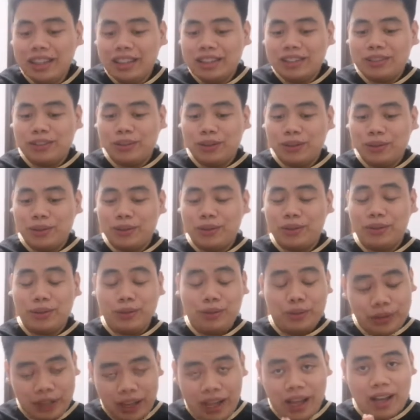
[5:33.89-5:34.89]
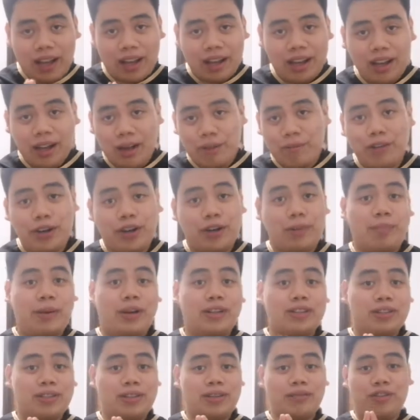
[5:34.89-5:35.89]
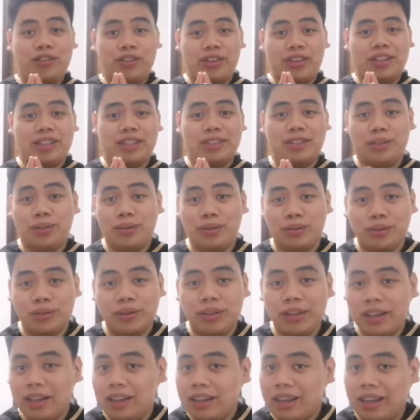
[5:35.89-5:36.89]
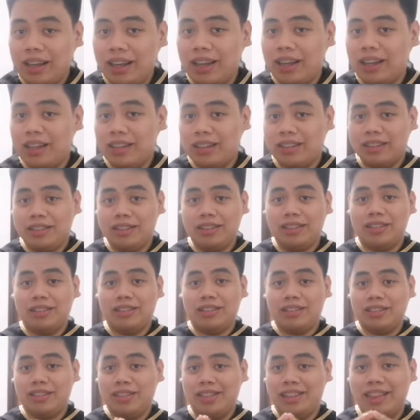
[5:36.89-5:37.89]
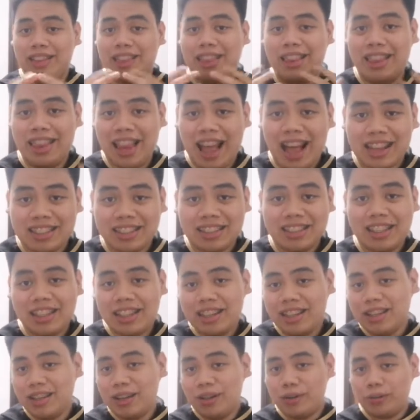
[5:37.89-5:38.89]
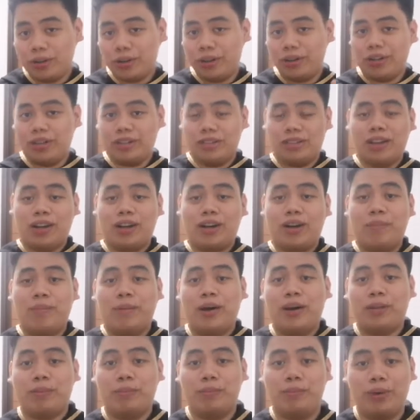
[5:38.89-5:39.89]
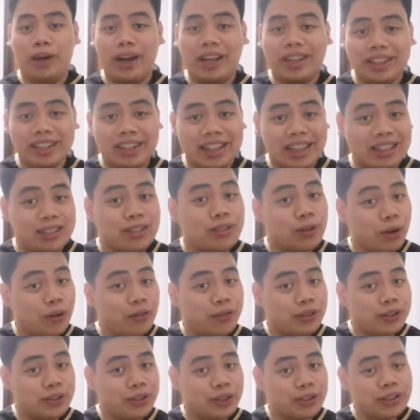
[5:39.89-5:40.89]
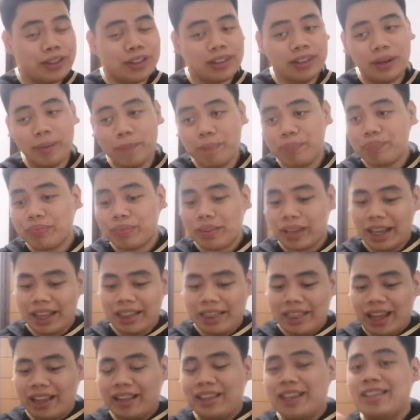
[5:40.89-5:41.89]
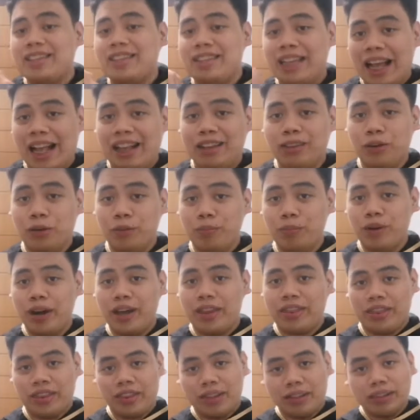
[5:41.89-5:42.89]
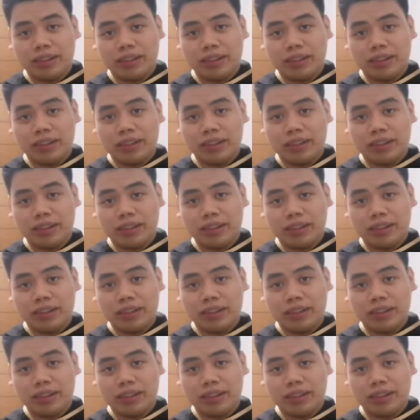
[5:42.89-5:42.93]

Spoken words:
So yeah, I'm very positive with this too. And lastly, we're going to talk about Brantgate's Overtrigger, and that is Elbow Breath.